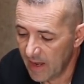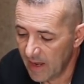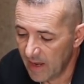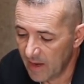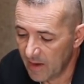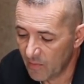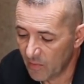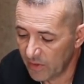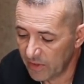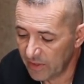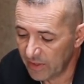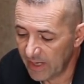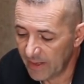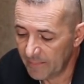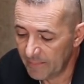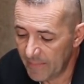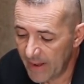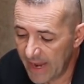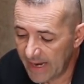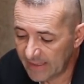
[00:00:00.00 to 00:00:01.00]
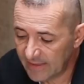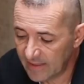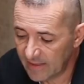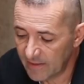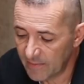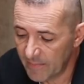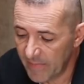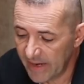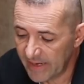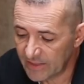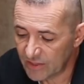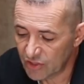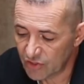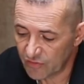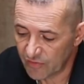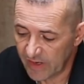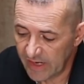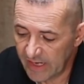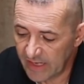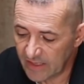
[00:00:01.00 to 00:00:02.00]
And when you get back to the main
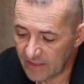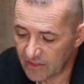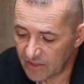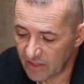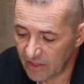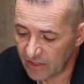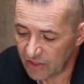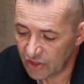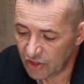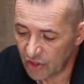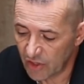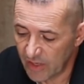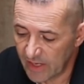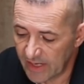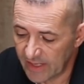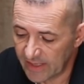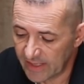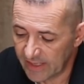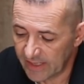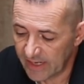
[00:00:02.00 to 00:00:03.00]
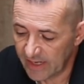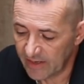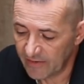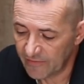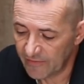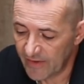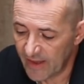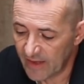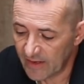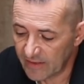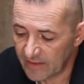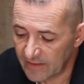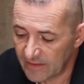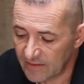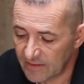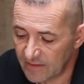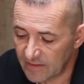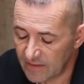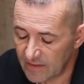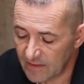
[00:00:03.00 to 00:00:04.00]
screen, it's going to show you that the King
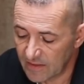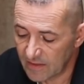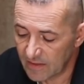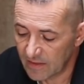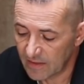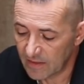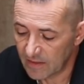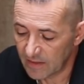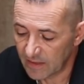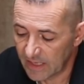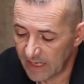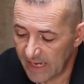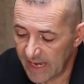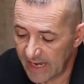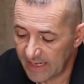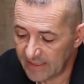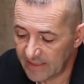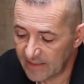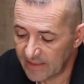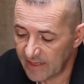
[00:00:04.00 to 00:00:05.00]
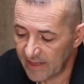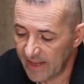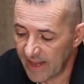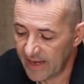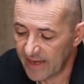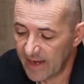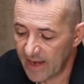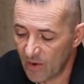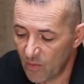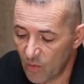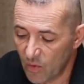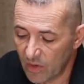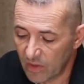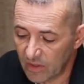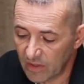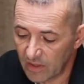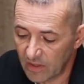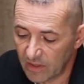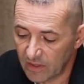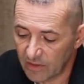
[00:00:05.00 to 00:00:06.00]
Falcon's connected to that
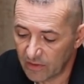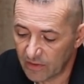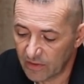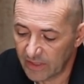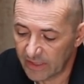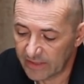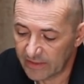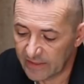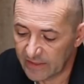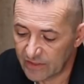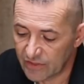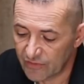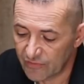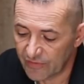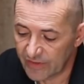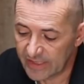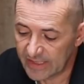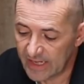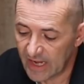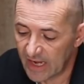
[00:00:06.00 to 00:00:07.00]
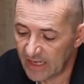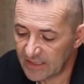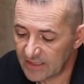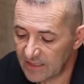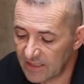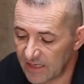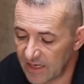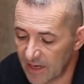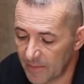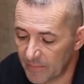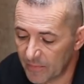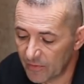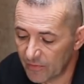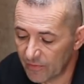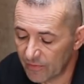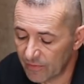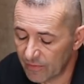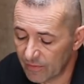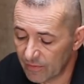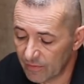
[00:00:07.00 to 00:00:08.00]
network. You click these three dots in the
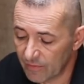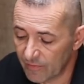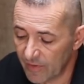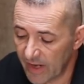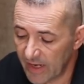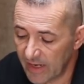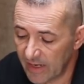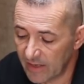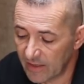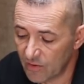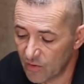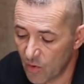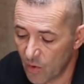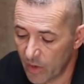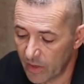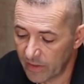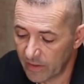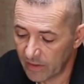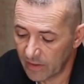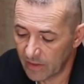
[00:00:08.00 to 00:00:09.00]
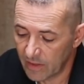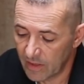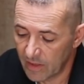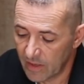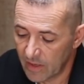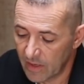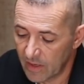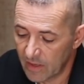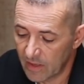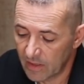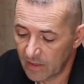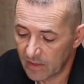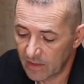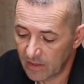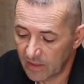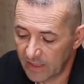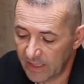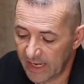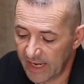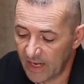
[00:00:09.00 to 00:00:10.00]
upper right hand corner.
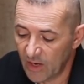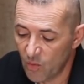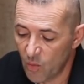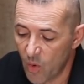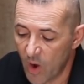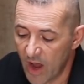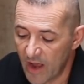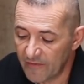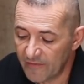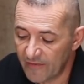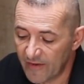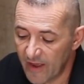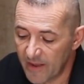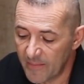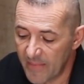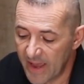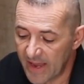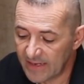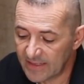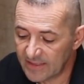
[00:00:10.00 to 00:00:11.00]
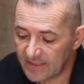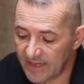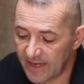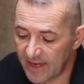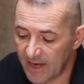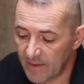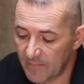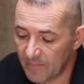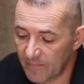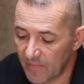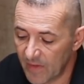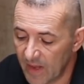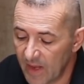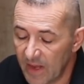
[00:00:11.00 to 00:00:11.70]
King Wi-Fi Max setup.